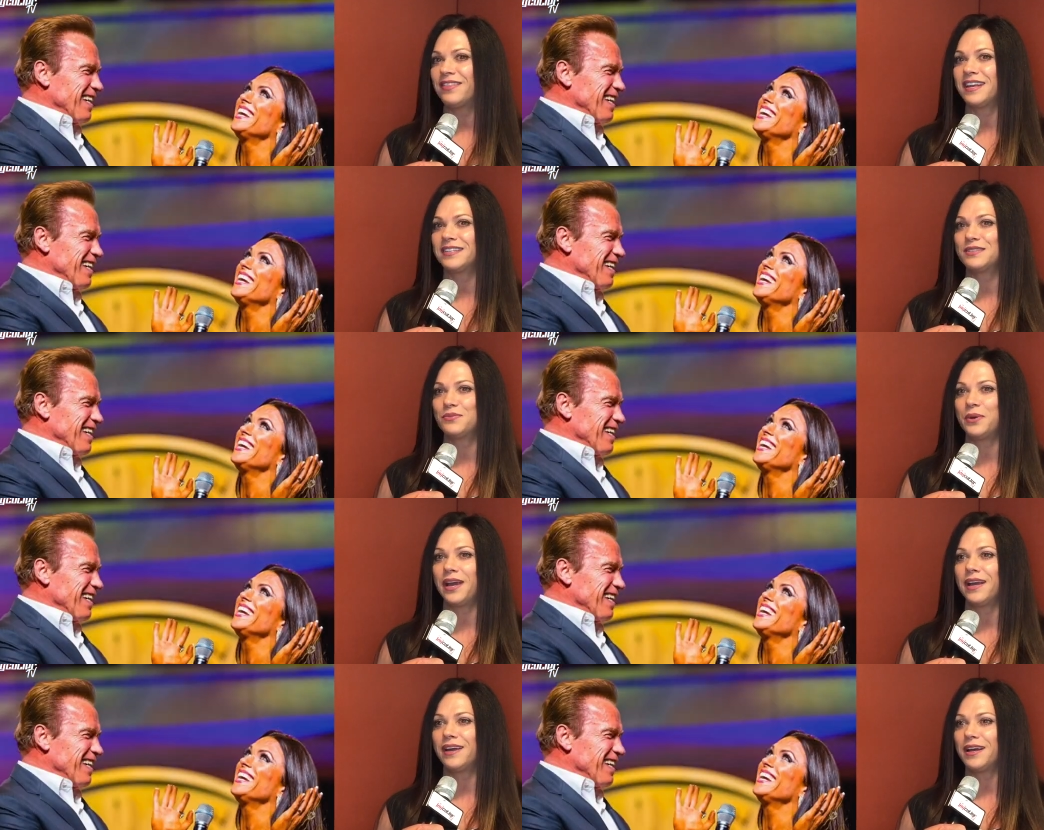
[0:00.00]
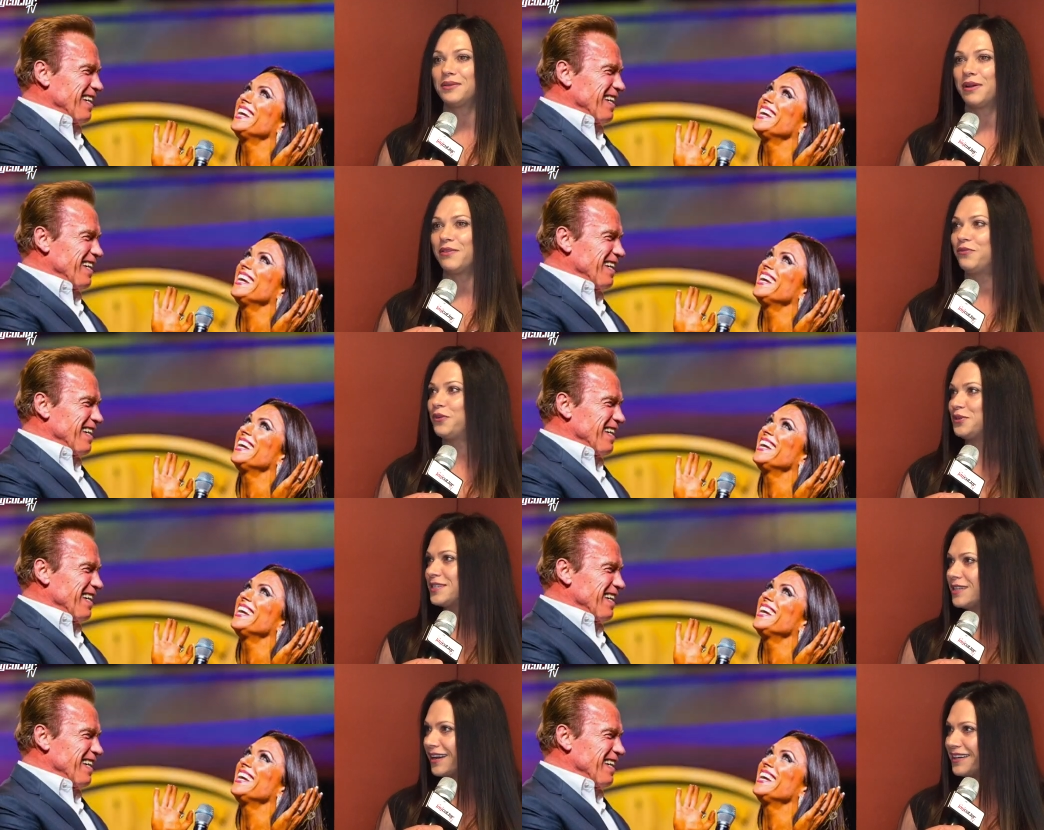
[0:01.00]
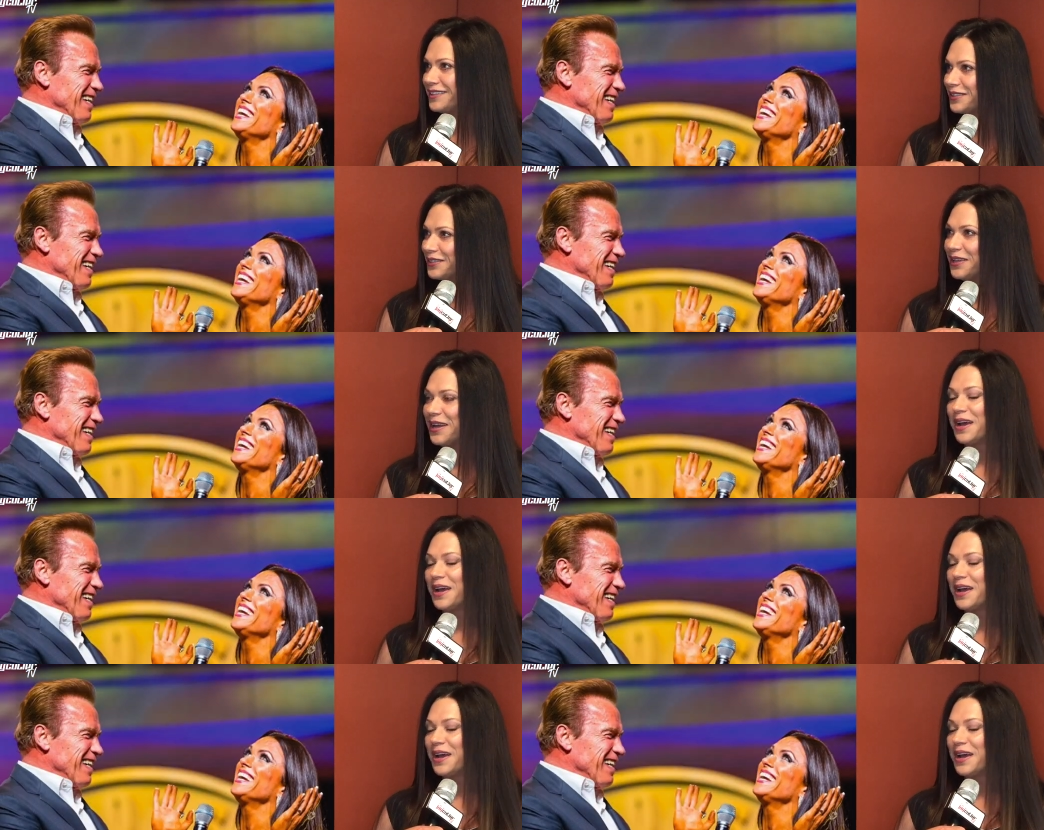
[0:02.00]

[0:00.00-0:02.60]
Speaker 1: that's where I got my first title,